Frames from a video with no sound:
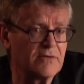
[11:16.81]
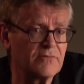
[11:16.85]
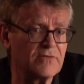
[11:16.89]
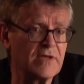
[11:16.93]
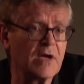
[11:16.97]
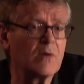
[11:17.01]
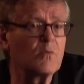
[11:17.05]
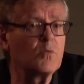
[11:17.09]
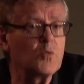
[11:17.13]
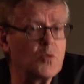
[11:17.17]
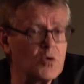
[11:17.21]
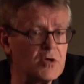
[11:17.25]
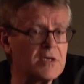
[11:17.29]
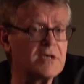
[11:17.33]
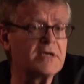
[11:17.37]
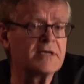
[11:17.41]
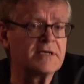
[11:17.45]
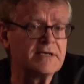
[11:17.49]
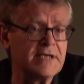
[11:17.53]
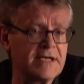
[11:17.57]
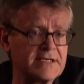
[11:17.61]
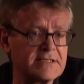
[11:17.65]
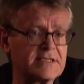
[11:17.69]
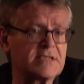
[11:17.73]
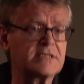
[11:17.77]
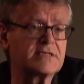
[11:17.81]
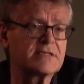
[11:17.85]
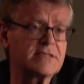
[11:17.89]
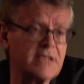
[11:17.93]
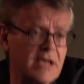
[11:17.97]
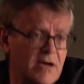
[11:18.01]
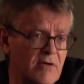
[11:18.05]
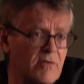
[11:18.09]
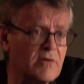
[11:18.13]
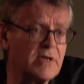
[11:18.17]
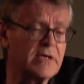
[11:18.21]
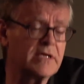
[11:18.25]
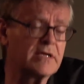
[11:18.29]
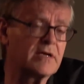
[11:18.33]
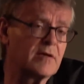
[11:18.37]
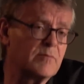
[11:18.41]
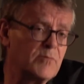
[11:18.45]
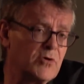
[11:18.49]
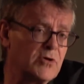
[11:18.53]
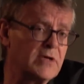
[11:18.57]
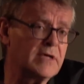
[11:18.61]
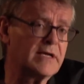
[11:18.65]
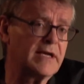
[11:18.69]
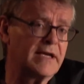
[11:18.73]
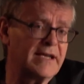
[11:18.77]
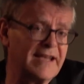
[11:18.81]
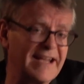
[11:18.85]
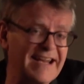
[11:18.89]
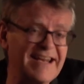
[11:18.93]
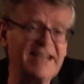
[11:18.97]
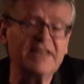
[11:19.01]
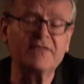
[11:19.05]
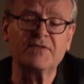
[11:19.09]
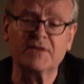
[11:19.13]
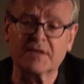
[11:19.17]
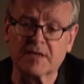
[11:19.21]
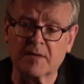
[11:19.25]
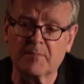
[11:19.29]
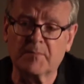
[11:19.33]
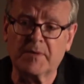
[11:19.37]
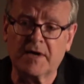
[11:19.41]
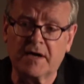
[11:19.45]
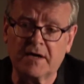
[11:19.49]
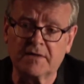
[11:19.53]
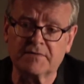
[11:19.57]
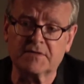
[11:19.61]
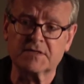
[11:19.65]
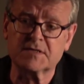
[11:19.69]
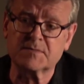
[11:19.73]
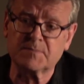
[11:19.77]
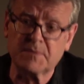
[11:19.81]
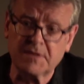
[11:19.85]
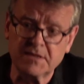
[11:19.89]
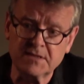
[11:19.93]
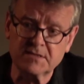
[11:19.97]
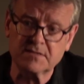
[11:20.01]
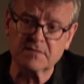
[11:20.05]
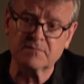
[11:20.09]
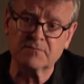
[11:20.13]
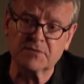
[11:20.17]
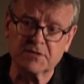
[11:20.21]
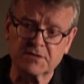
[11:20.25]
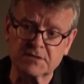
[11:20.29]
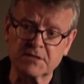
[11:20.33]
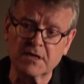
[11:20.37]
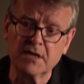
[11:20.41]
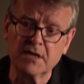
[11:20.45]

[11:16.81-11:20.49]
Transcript: That wouldn't necessarily communicate anything about the space in which